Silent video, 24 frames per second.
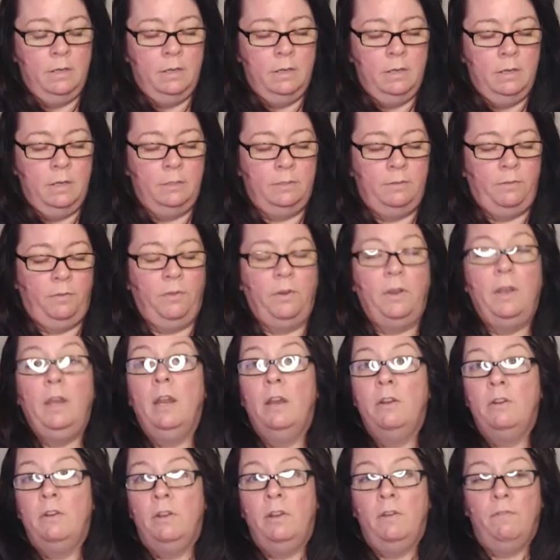It's
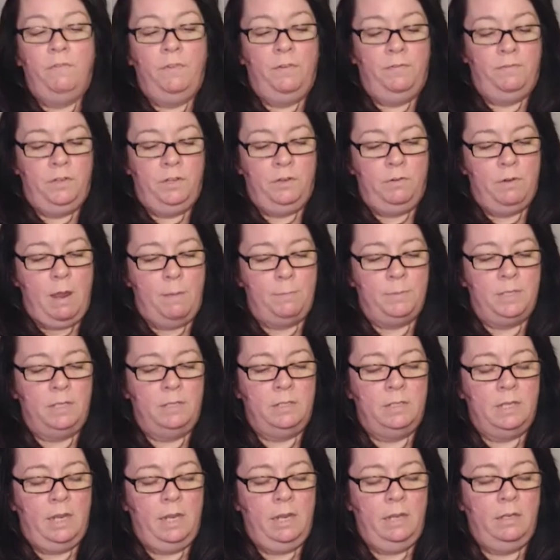350 grams. It's
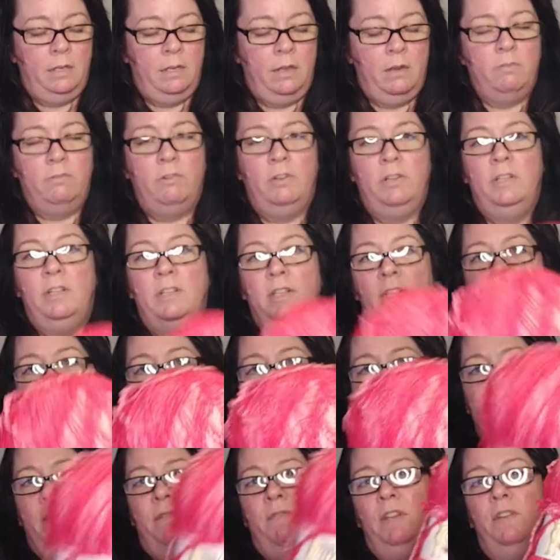
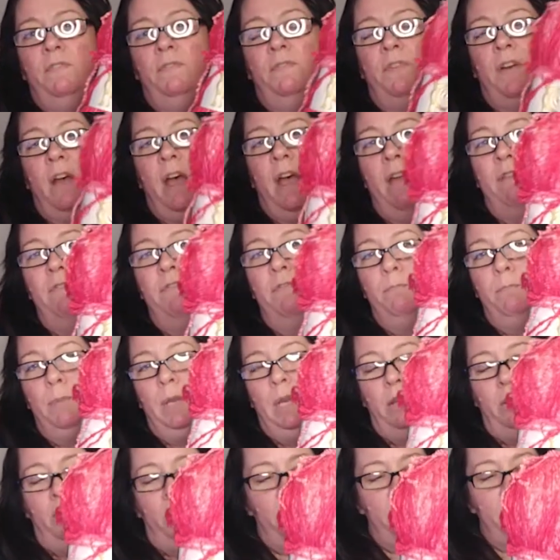875
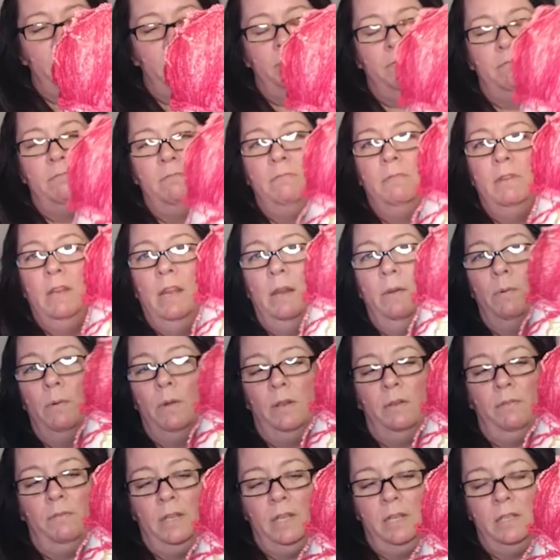meters in one
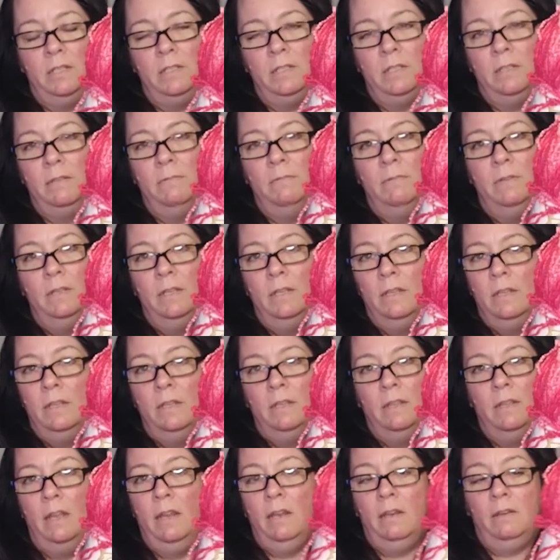of these.
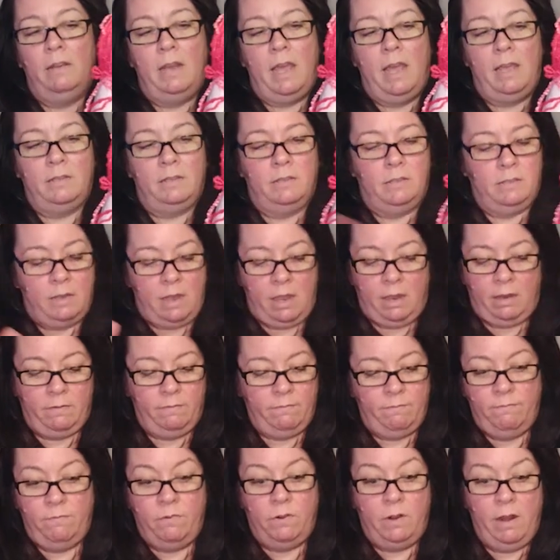They last like
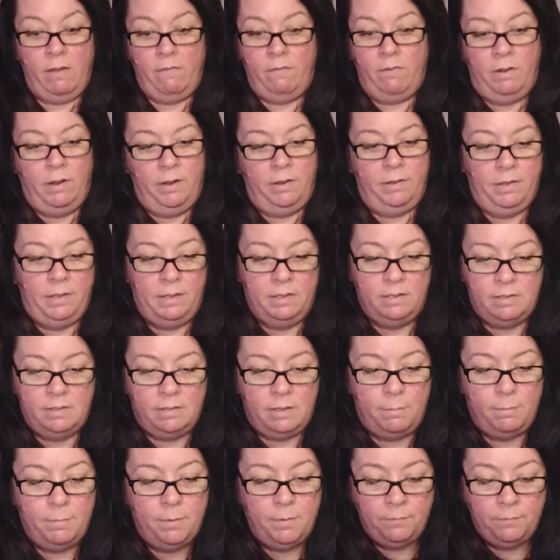forever and then some.